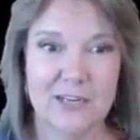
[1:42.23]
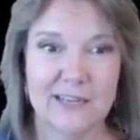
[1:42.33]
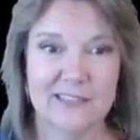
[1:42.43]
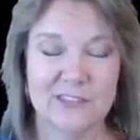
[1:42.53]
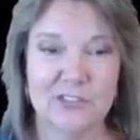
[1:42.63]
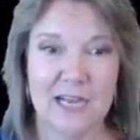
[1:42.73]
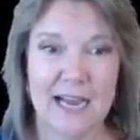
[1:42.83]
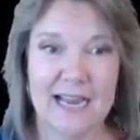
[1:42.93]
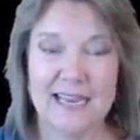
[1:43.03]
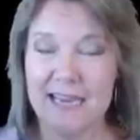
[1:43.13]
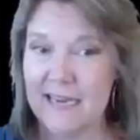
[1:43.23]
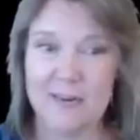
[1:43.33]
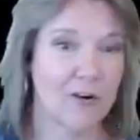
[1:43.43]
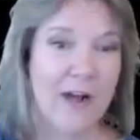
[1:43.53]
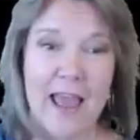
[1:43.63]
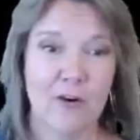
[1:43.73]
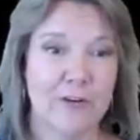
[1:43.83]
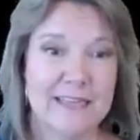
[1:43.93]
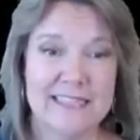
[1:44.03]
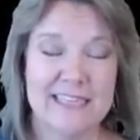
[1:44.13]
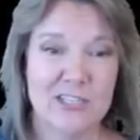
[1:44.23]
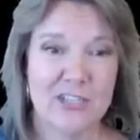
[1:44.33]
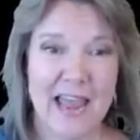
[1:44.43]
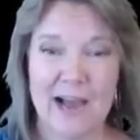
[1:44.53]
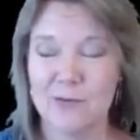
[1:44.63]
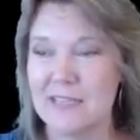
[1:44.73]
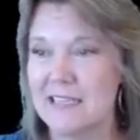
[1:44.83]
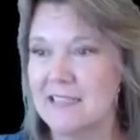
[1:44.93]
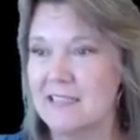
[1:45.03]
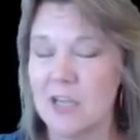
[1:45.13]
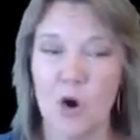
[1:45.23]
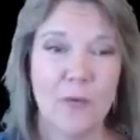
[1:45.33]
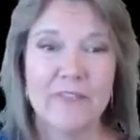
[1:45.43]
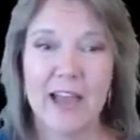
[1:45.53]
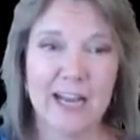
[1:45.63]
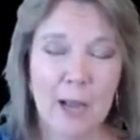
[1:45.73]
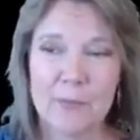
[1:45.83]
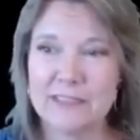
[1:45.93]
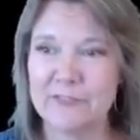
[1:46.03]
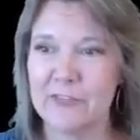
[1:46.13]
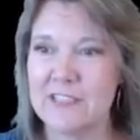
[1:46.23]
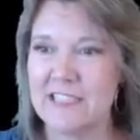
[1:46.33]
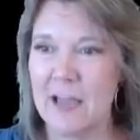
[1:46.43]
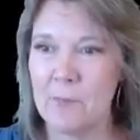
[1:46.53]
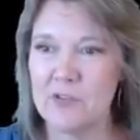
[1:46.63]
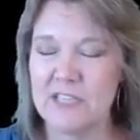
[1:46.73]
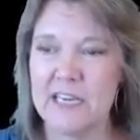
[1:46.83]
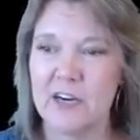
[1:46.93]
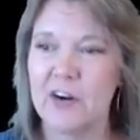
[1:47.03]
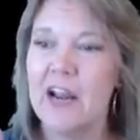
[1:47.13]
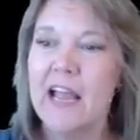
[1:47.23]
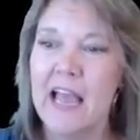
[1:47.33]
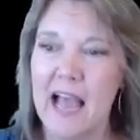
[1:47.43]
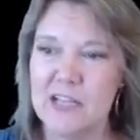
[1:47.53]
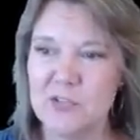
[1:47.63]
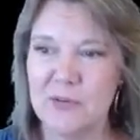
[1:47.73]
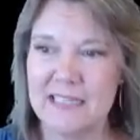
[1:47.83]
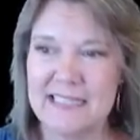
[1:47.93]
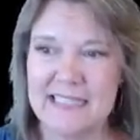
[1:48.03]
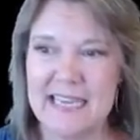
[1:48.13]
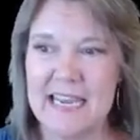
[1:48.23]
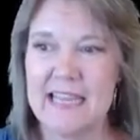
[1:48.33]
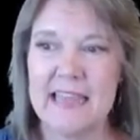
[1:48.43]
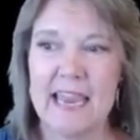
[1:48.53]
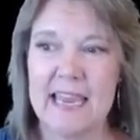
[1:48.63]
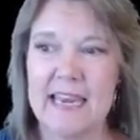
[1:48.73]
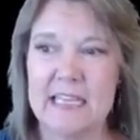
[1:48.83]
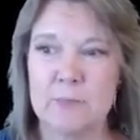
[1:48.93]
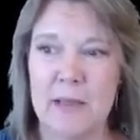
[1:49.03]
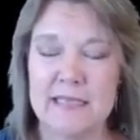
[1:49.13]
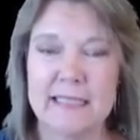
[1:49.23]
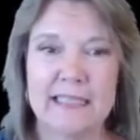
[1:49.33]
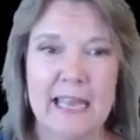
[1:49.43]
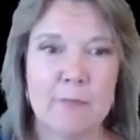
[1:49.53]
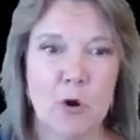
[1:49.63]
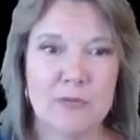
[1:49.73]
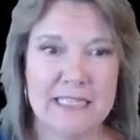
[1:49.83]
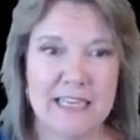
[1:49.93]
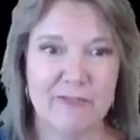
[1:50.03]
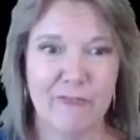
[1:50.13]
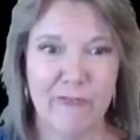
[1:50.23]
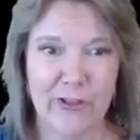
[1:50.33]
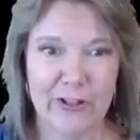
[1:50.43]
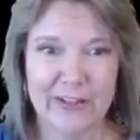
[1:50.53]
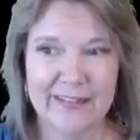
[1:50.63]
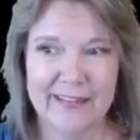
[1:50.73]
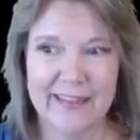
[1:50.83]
had already stitched out. So we've got a couple different samples here. As you can see, it is basically a motif fill,